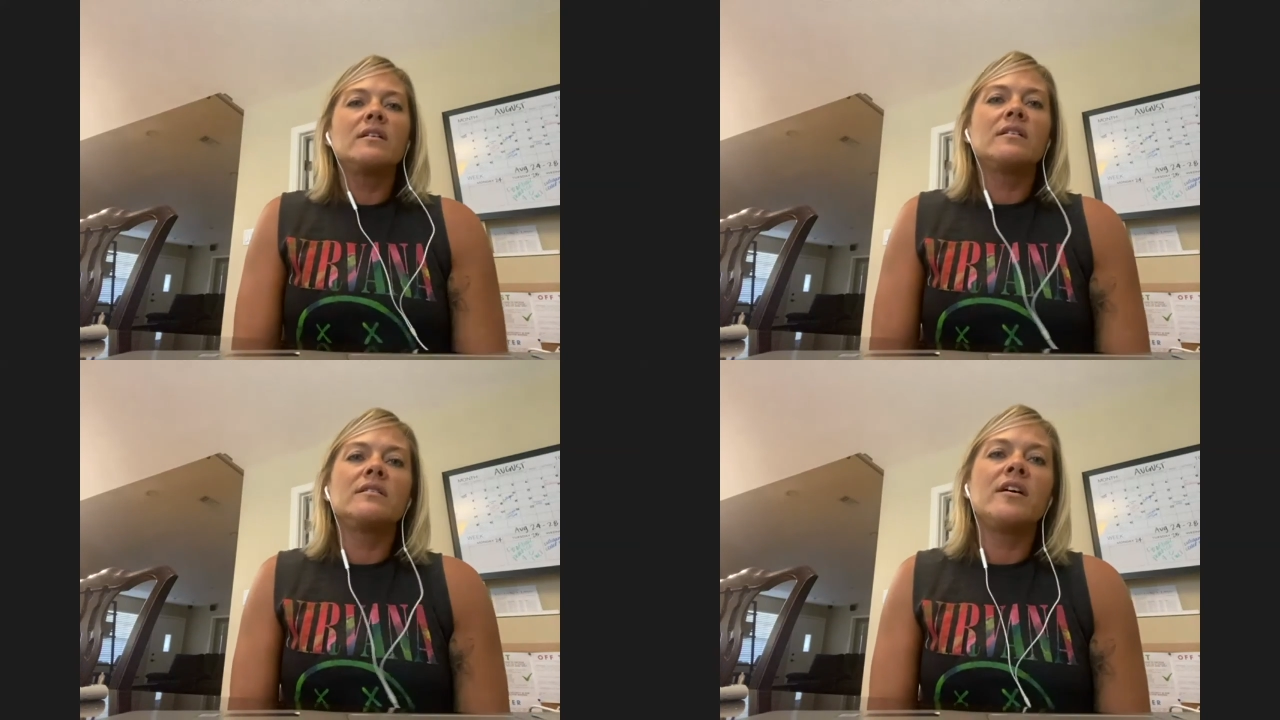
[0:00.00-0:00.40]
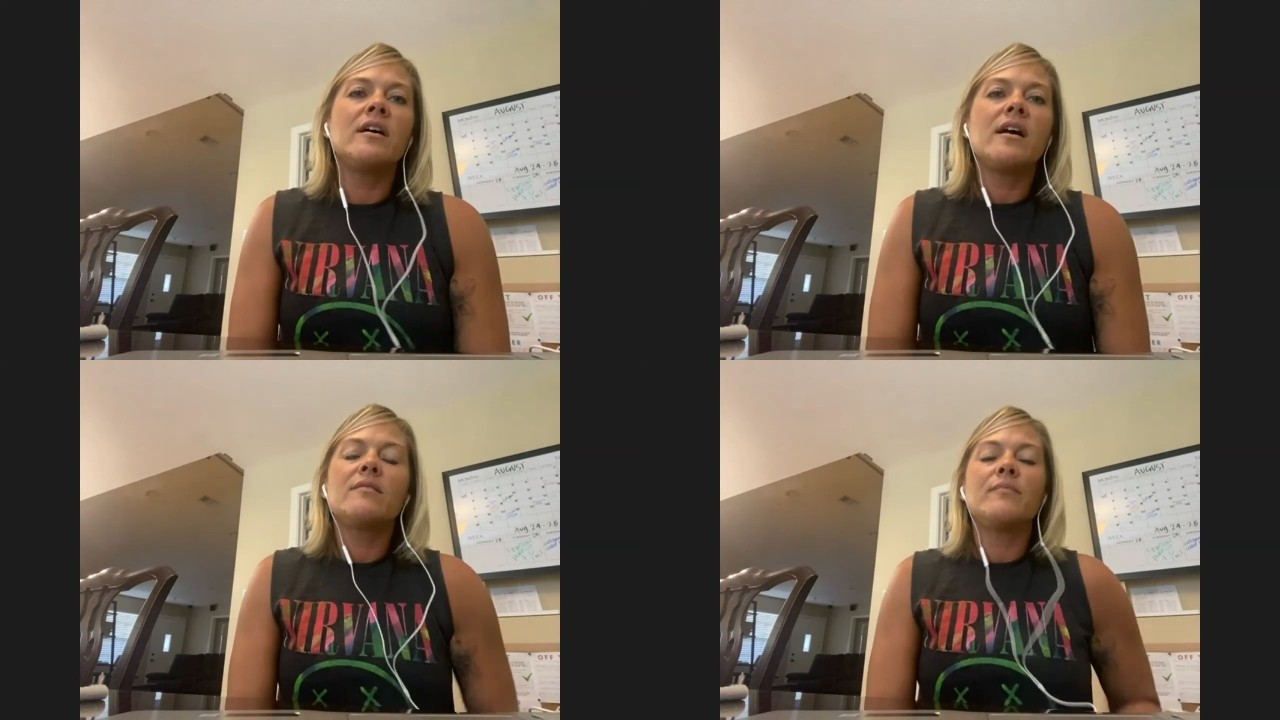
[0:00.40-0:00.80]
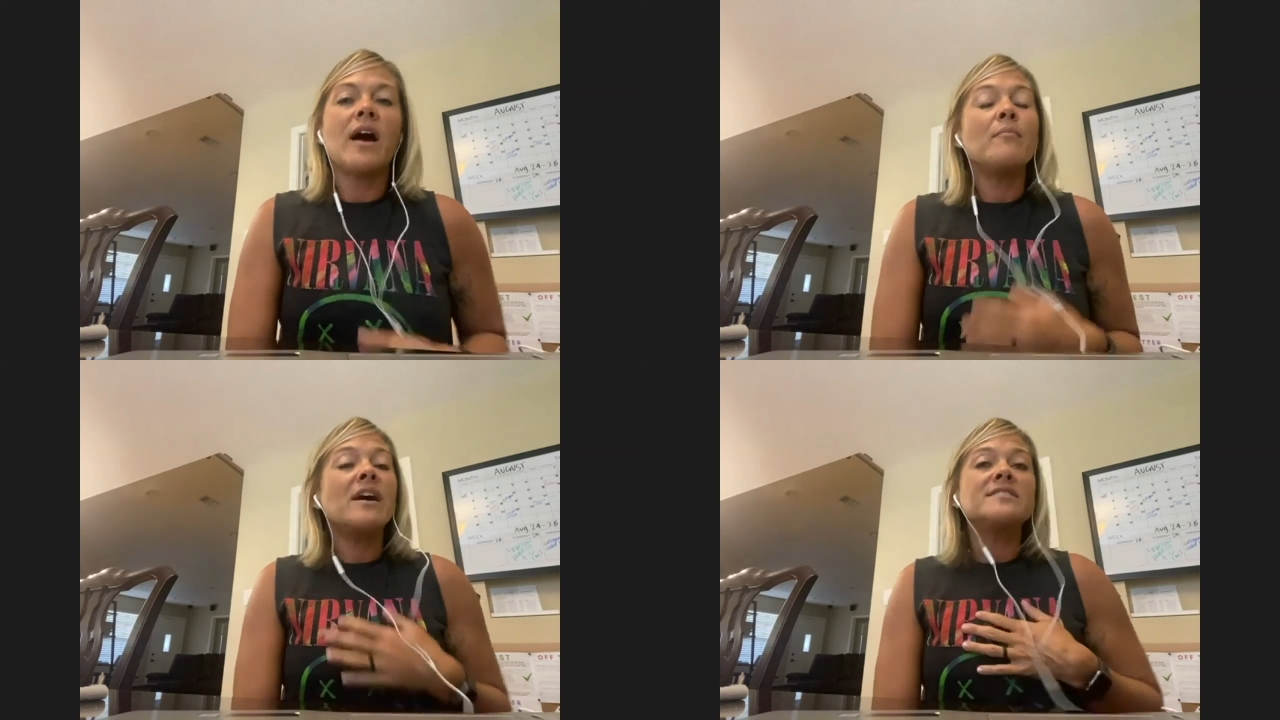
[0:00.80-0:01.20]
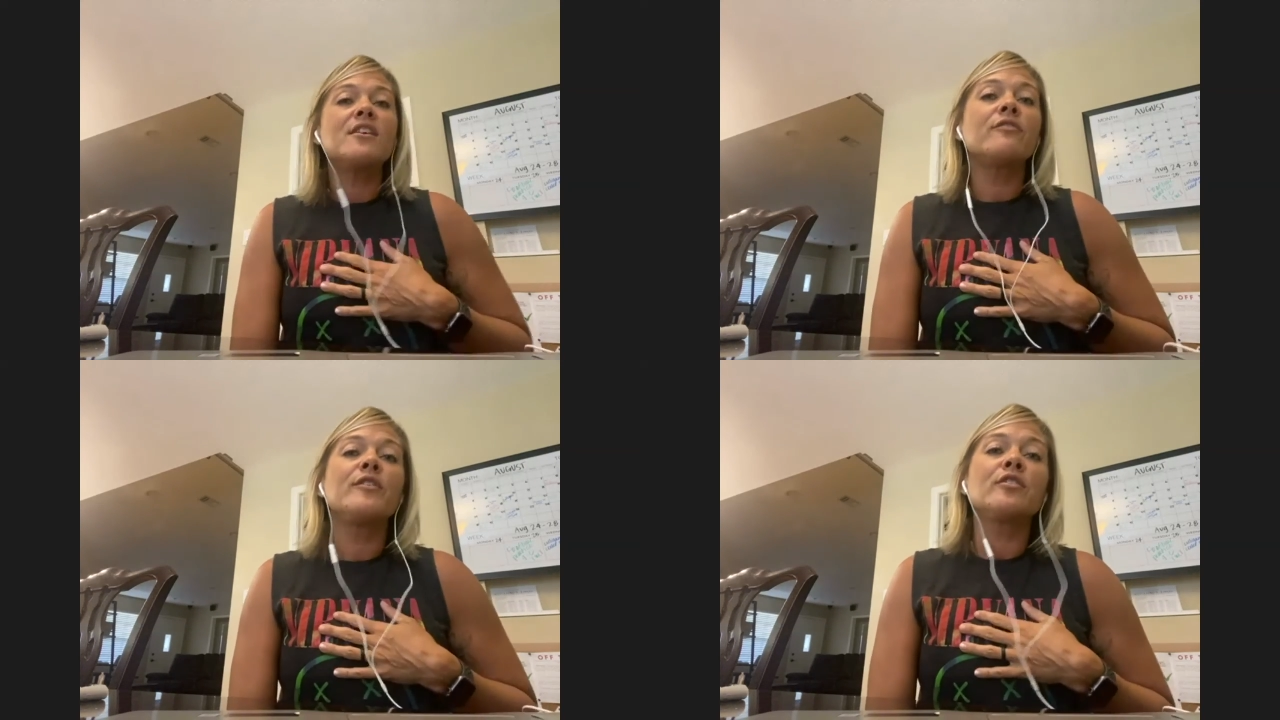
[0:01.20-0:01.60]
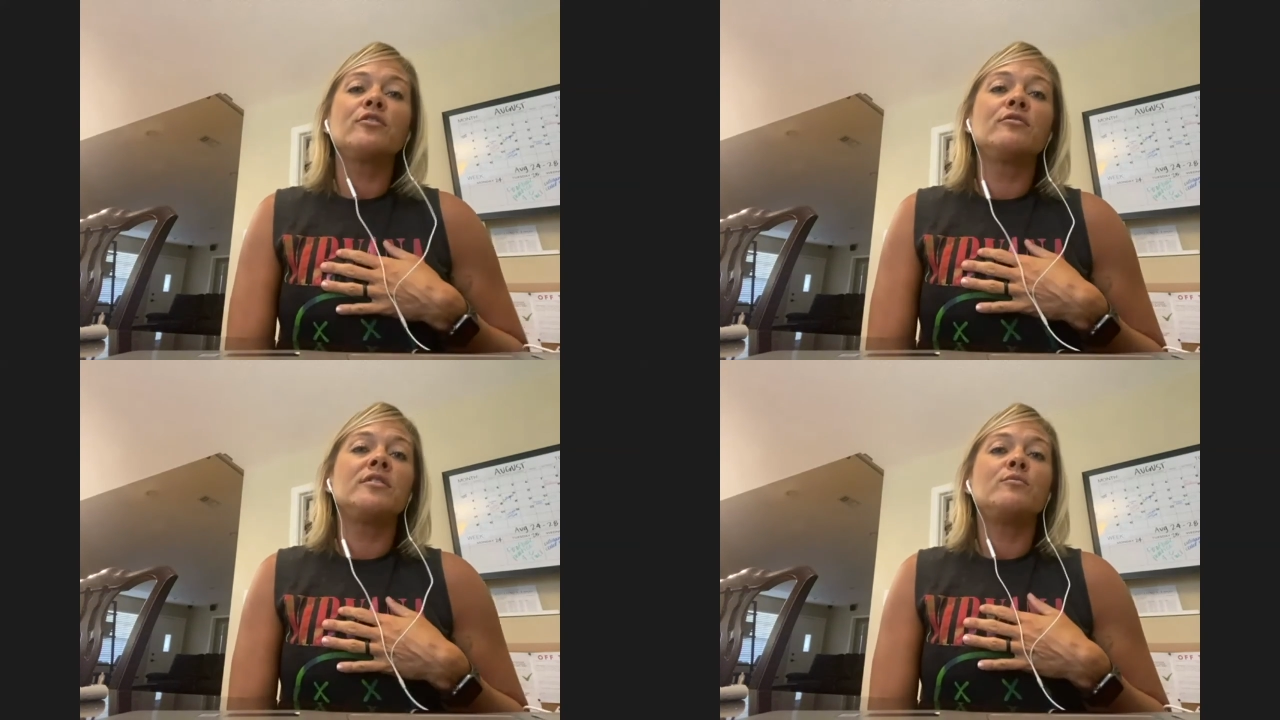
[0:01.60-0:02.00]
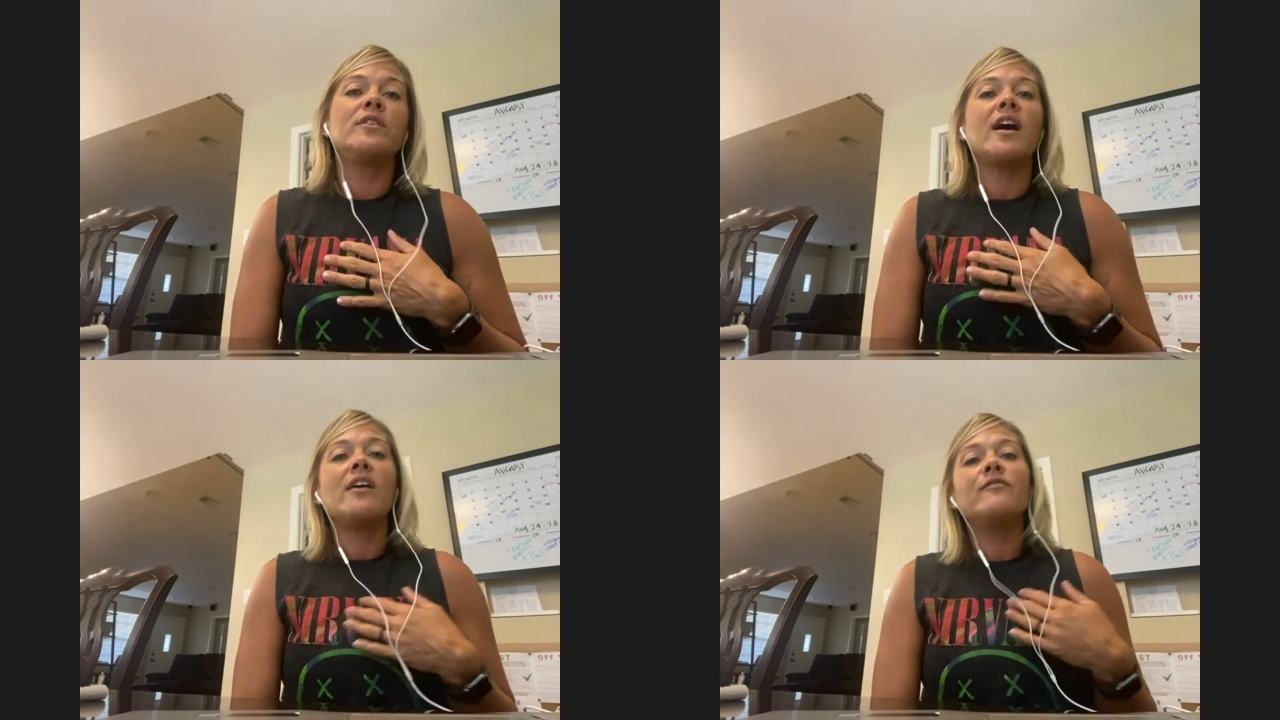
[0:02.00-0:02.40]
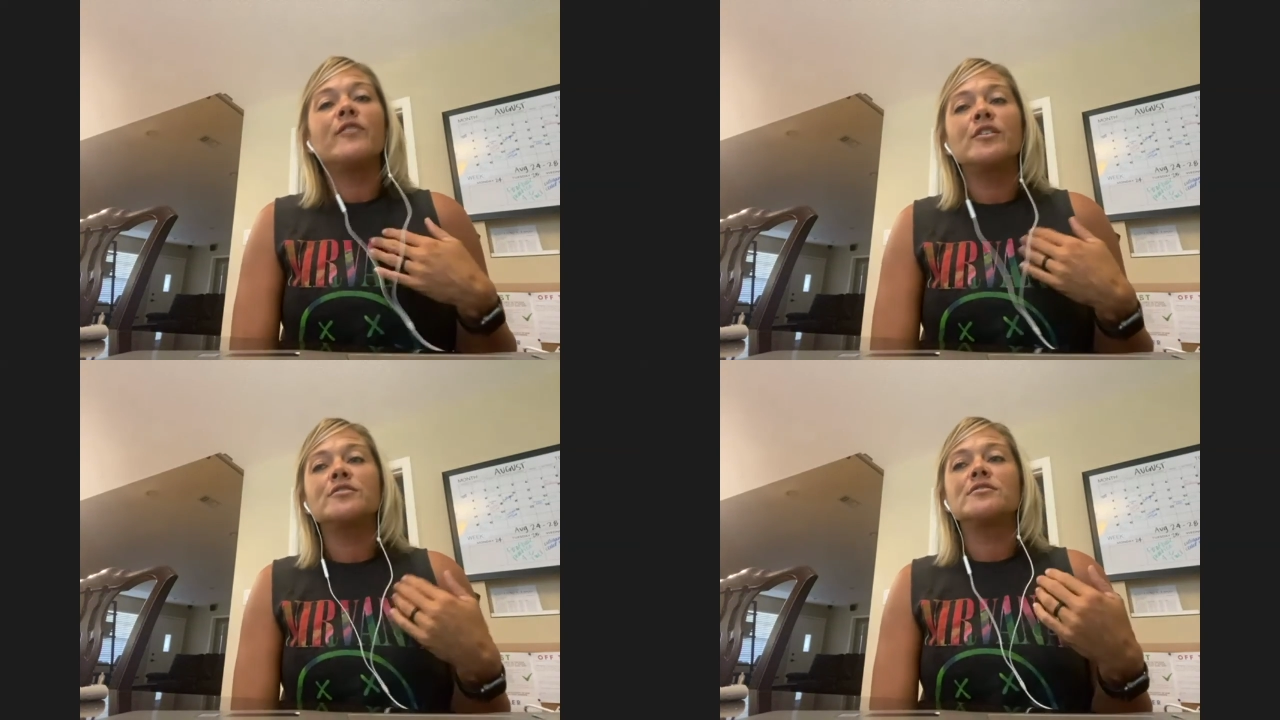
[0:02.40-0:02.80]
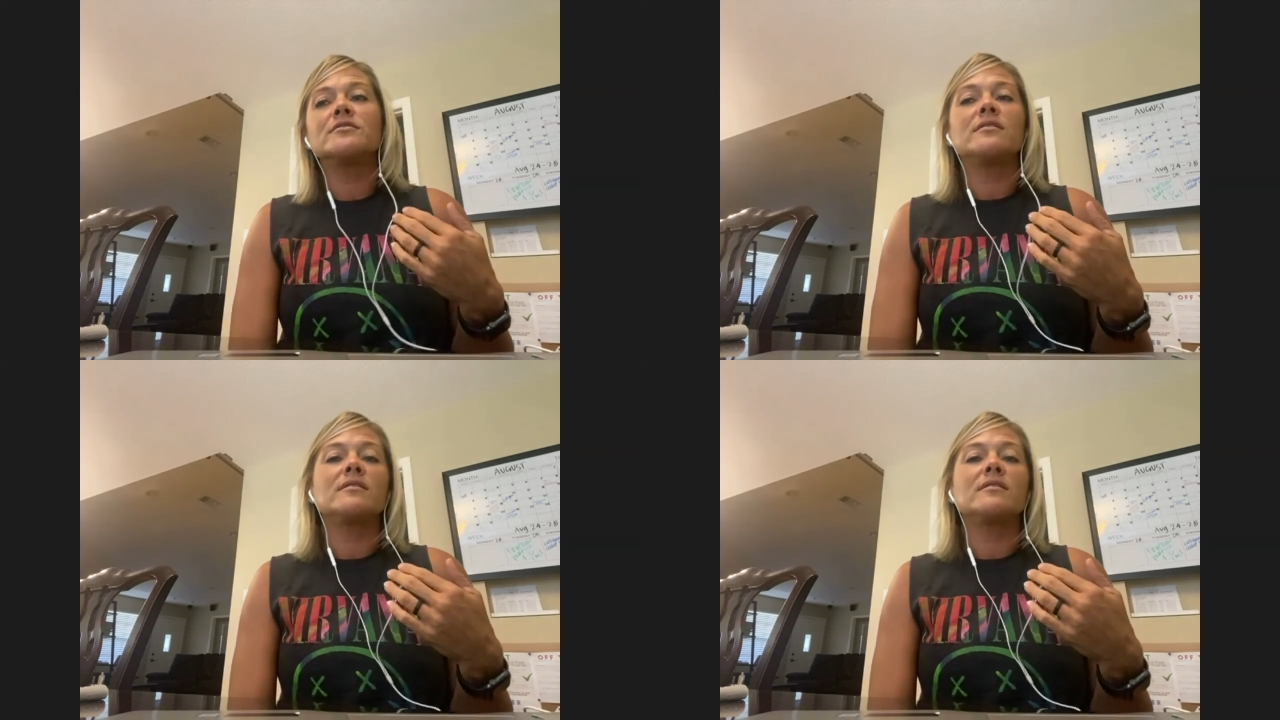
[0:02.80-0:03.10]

that I myself included, when I first